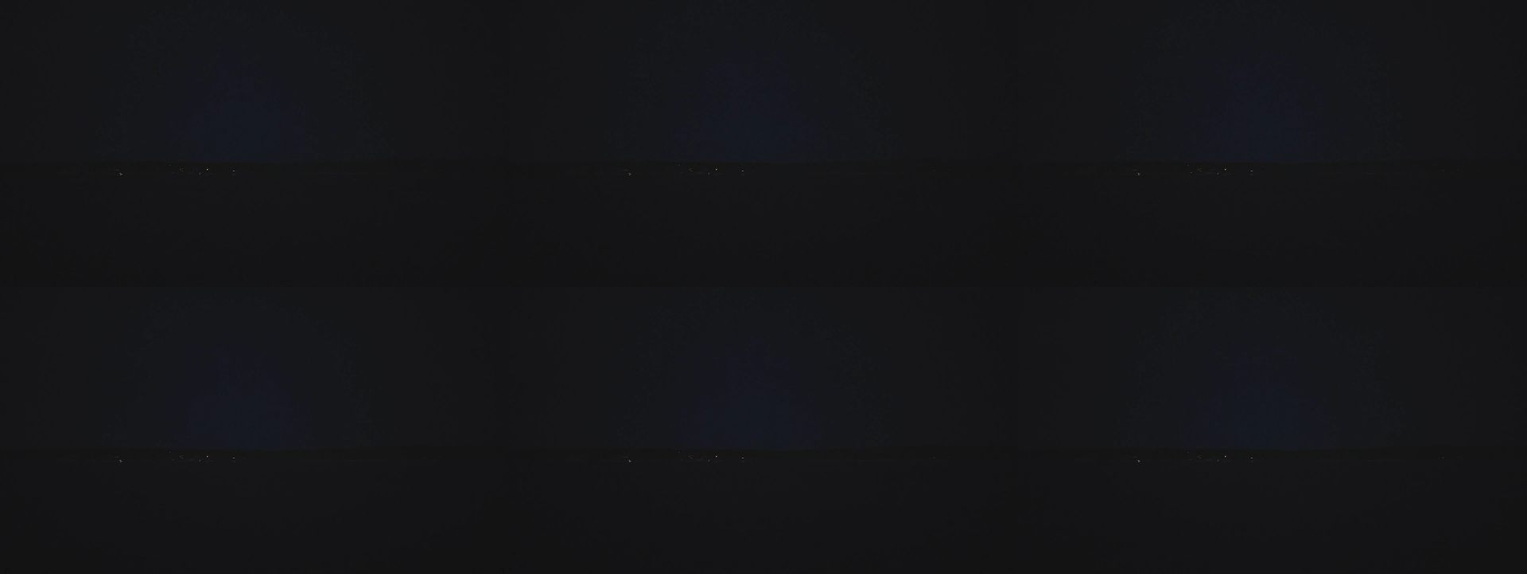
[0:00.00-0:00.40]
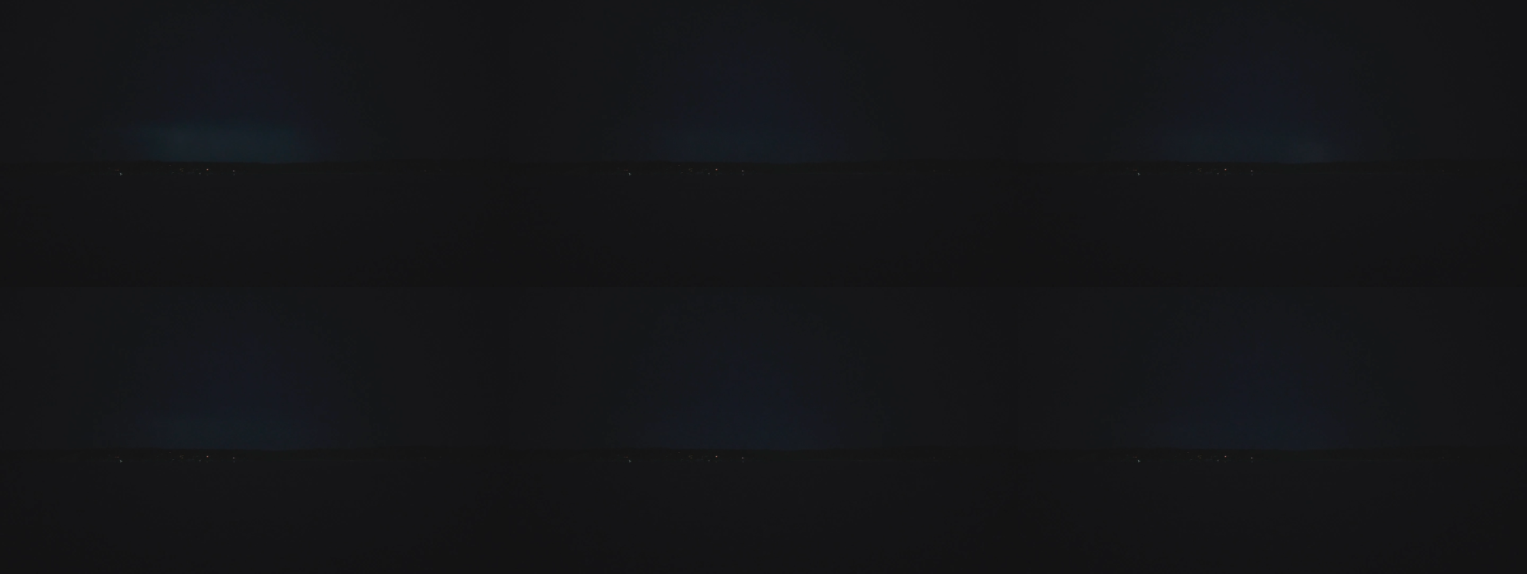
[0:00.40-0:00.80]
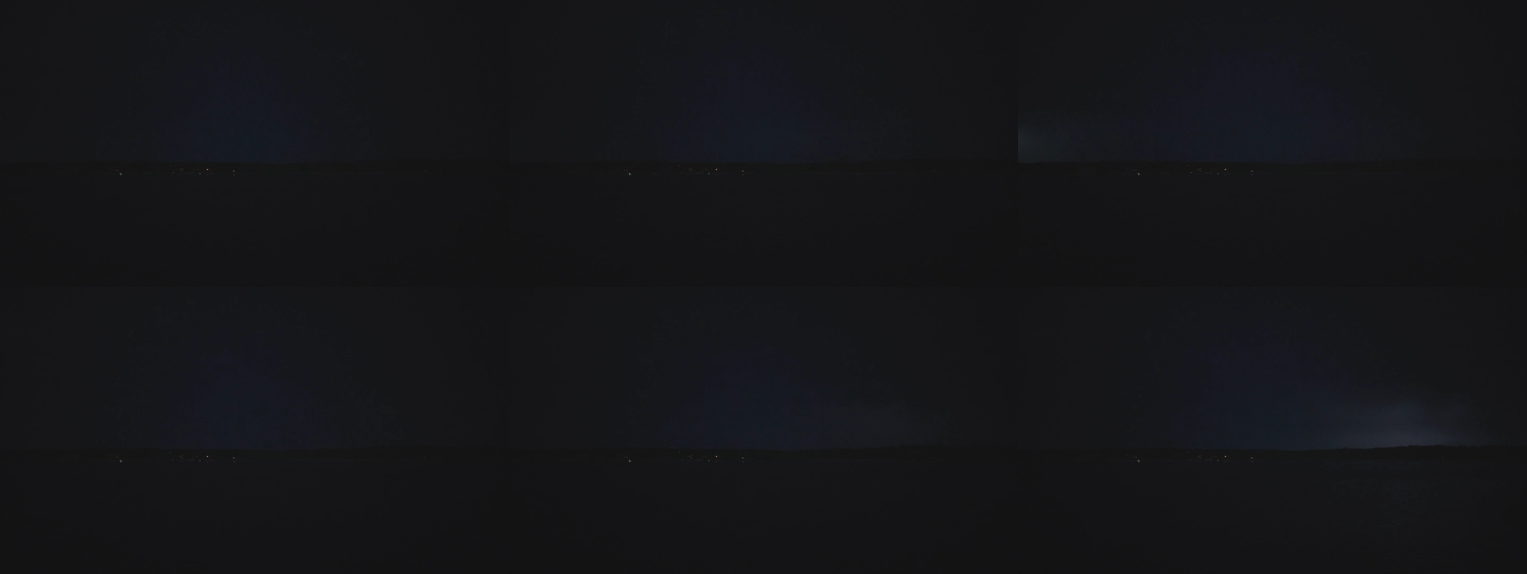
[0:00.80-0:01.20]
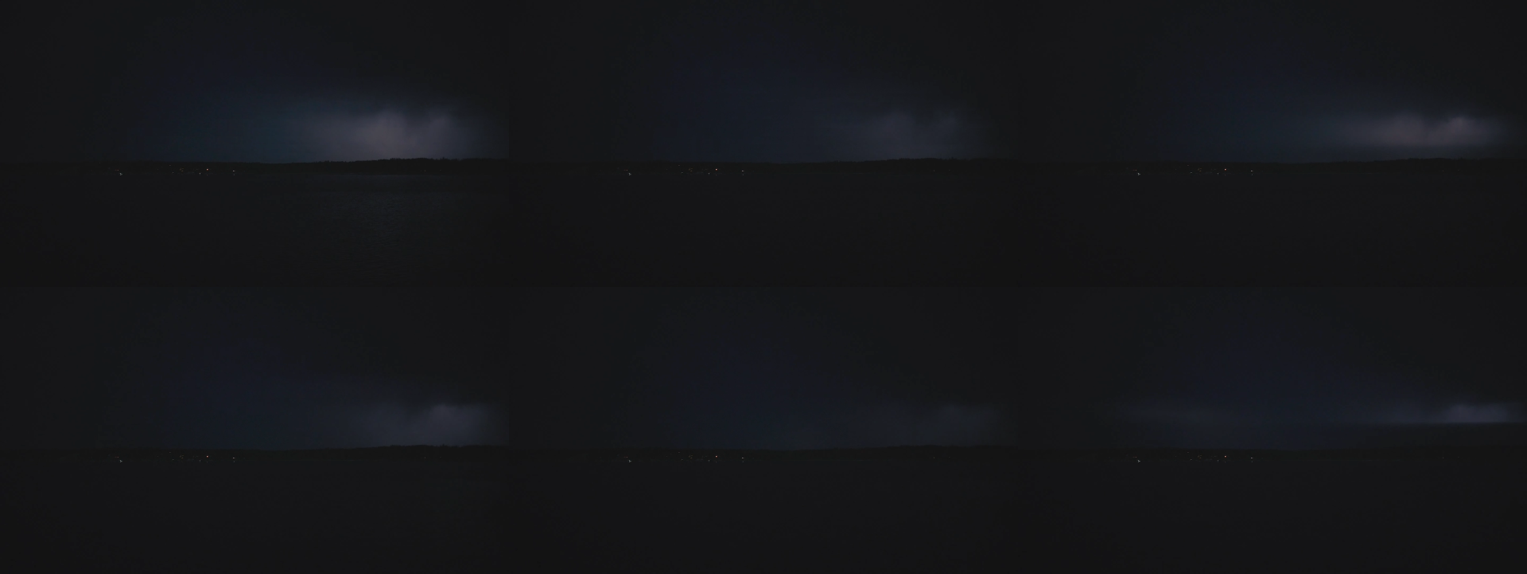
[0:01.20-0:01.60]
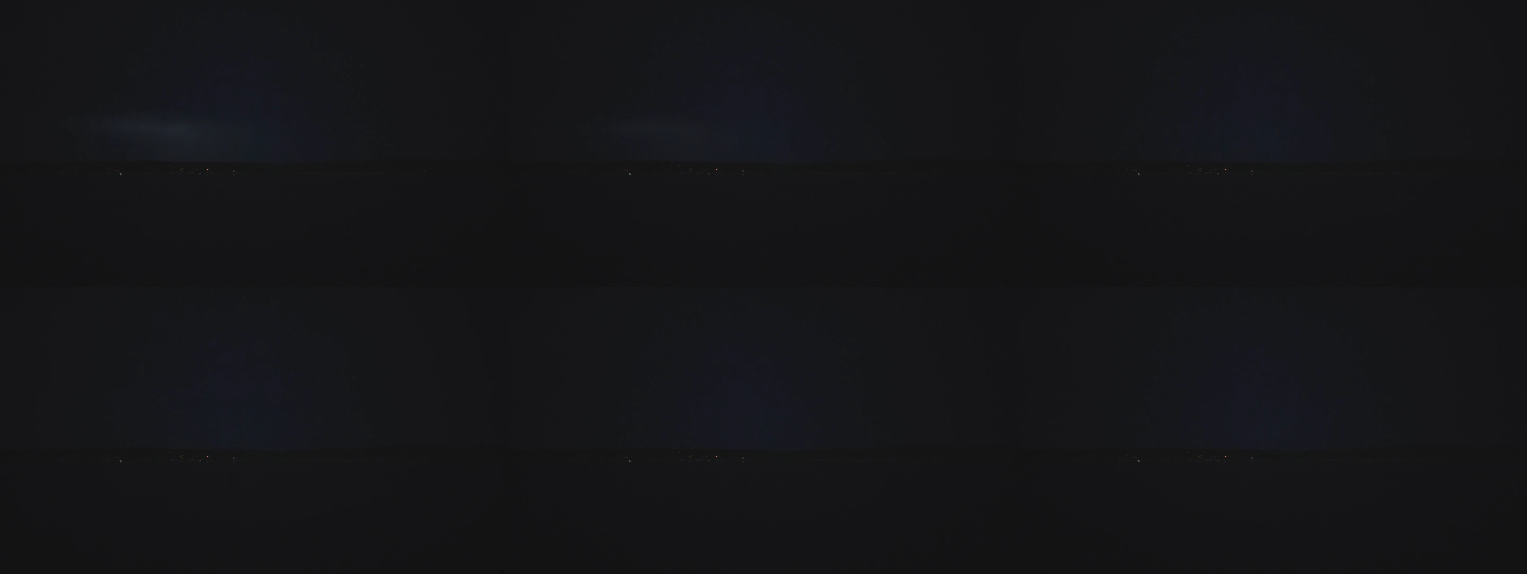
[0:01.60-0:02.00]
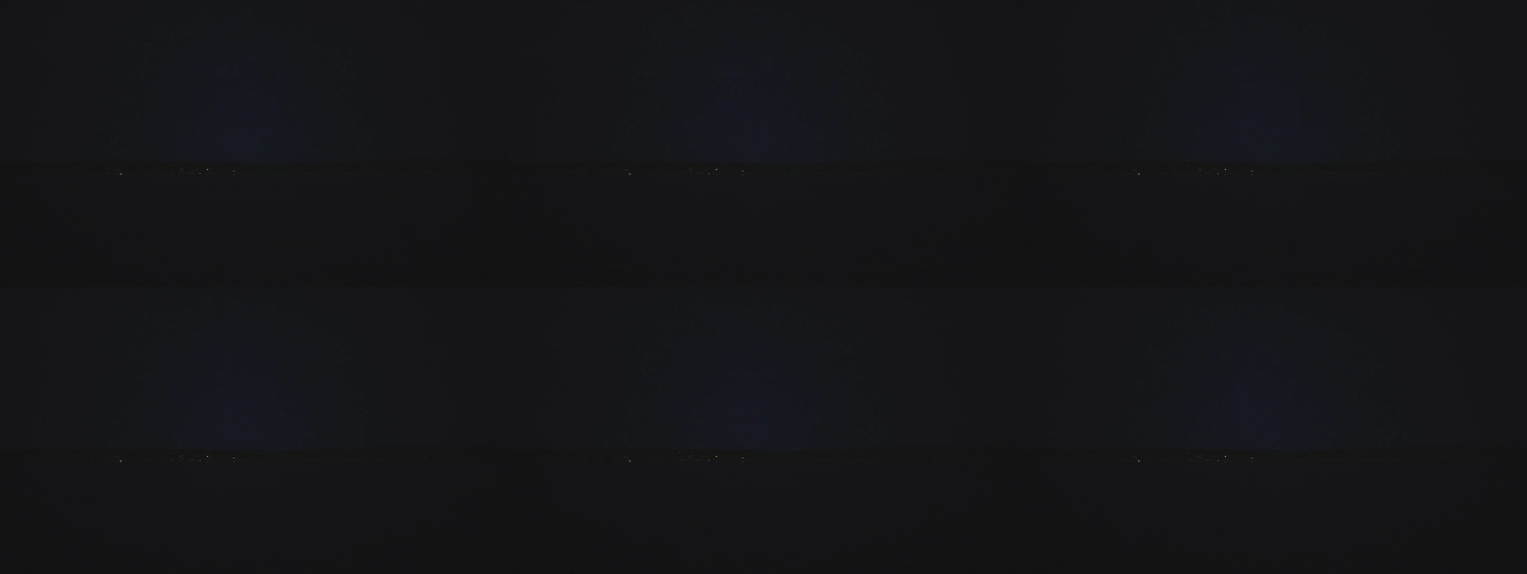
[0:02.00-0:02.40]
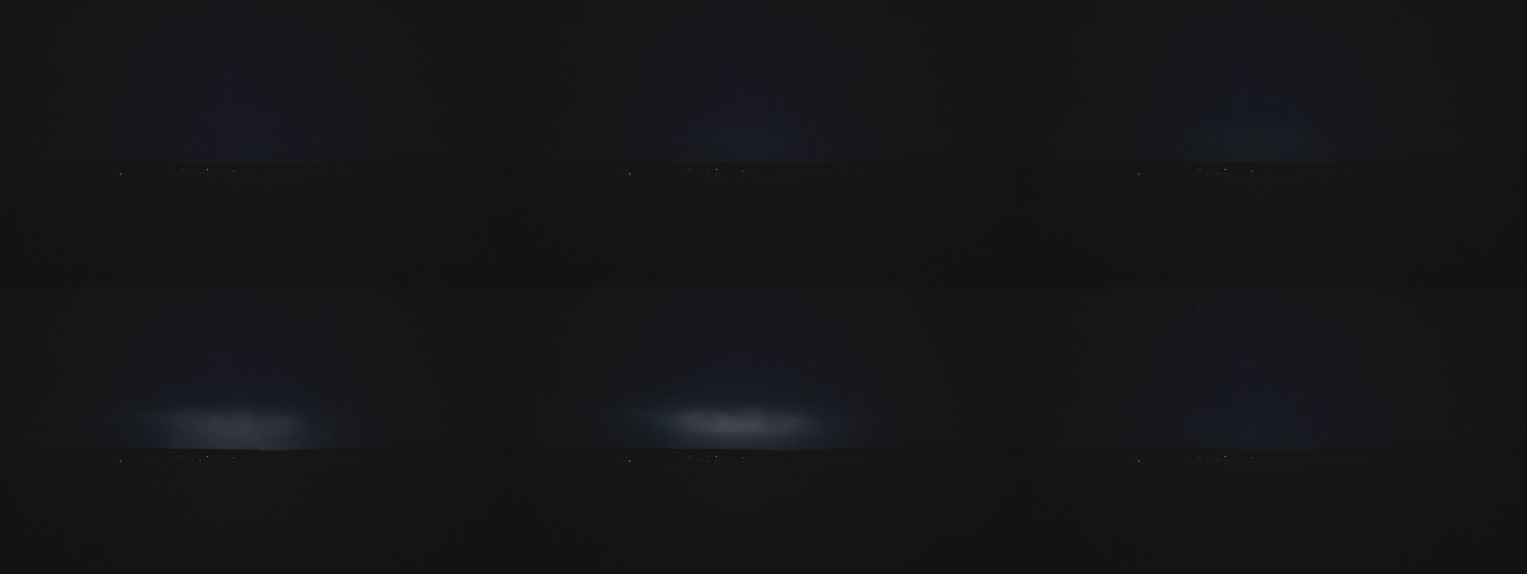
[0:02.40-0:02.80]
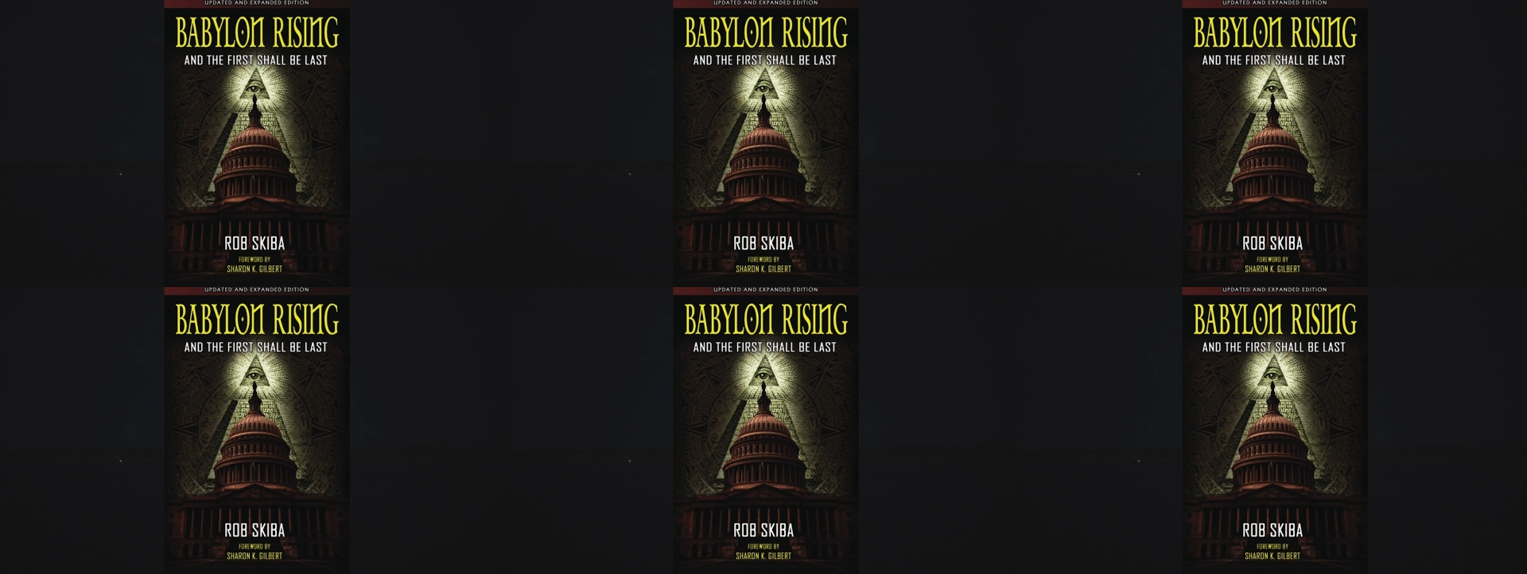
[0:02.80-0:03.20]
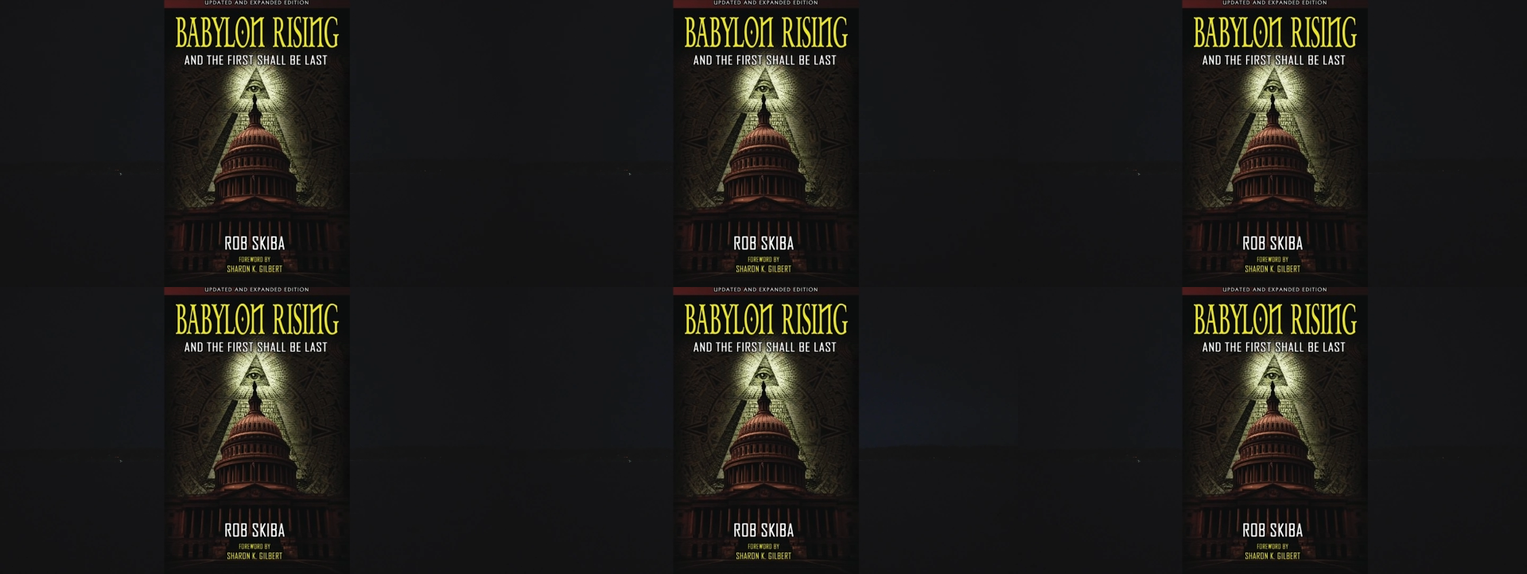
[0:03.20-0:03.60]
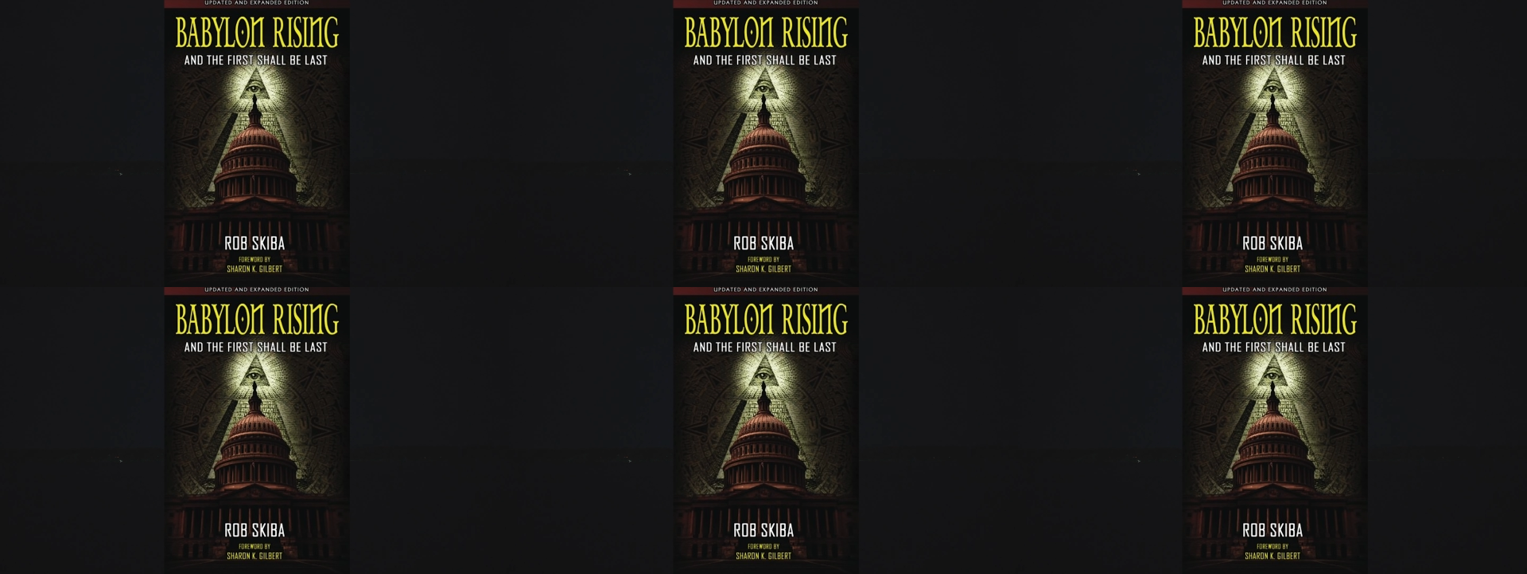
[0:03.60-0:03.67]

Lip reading: Nobody's mouth can be seen.